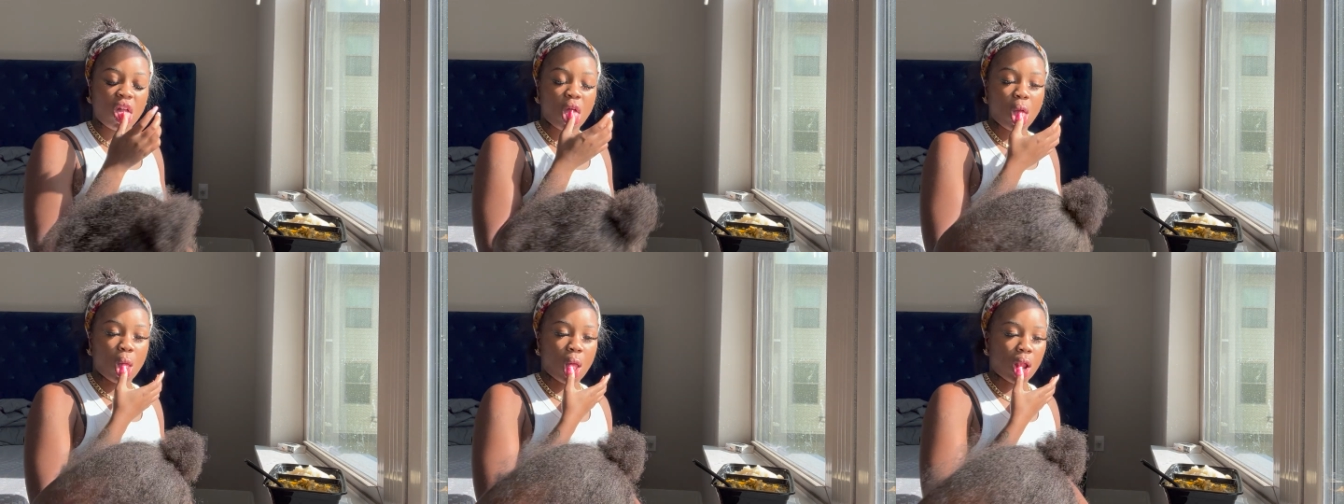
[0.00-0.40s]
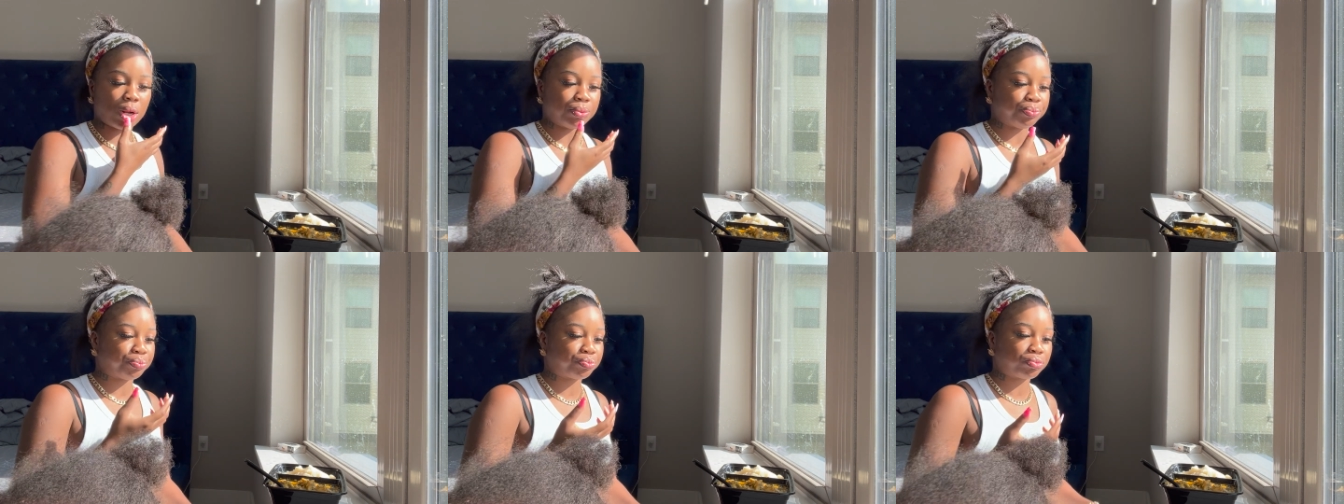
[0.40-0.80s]

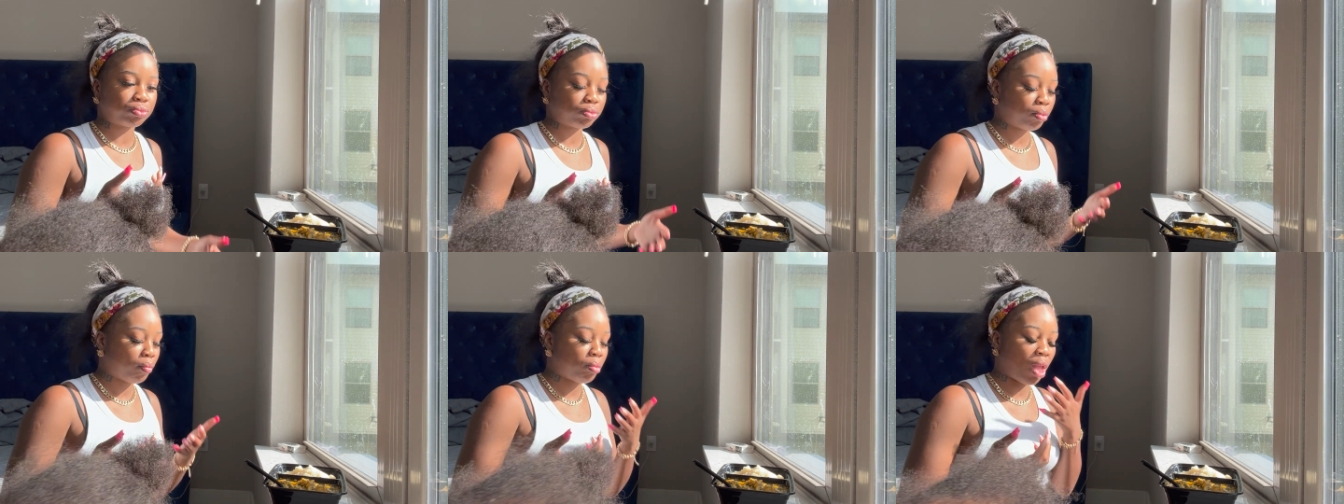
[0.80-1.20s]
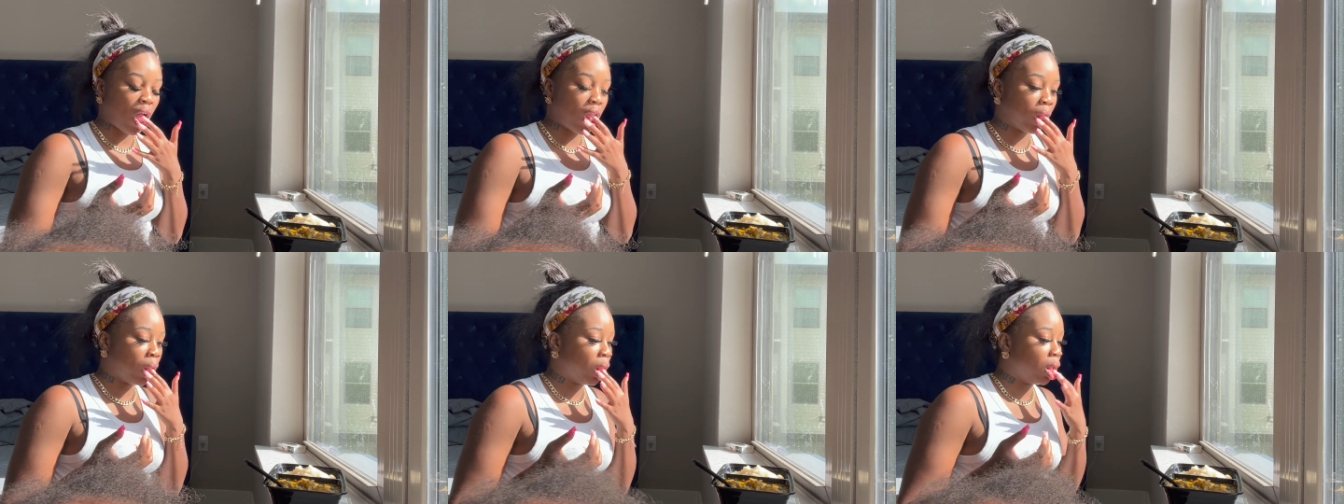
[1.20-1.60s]
Tell
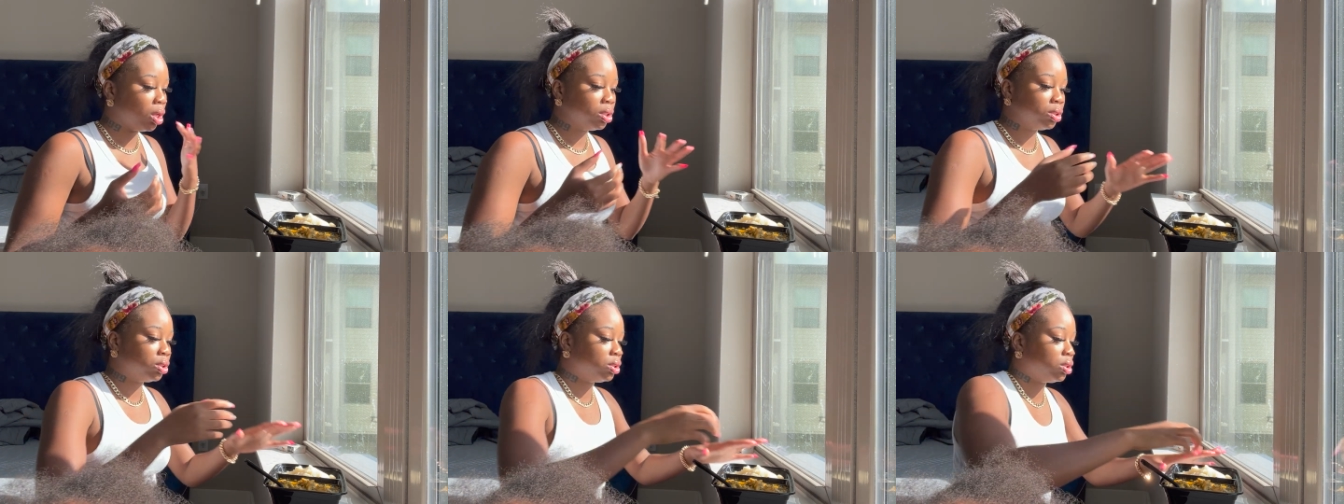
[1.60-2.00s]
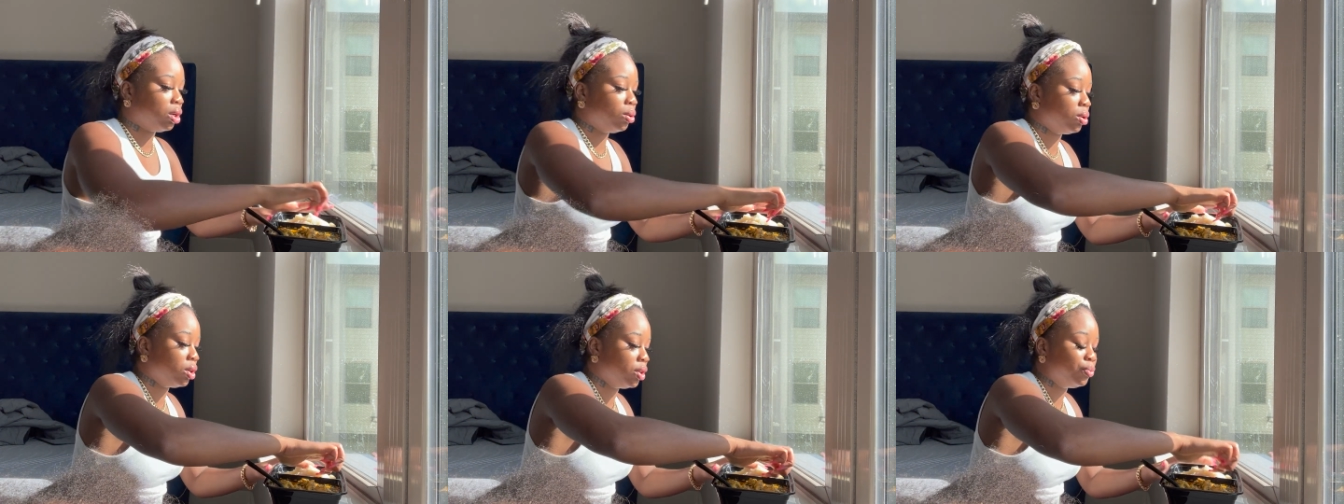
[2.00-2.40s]

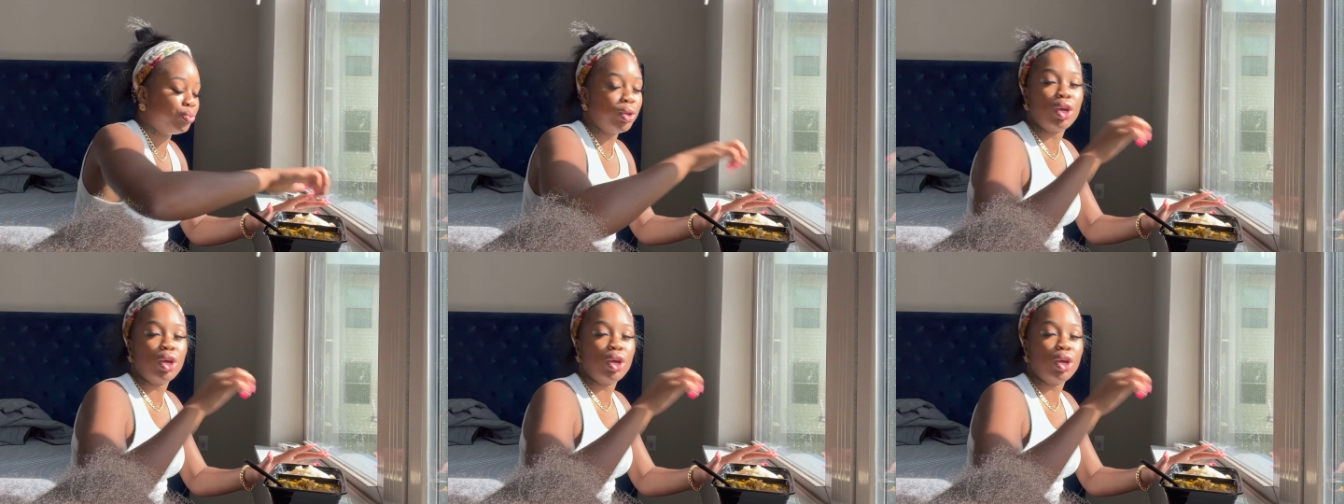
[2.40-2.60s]
So good.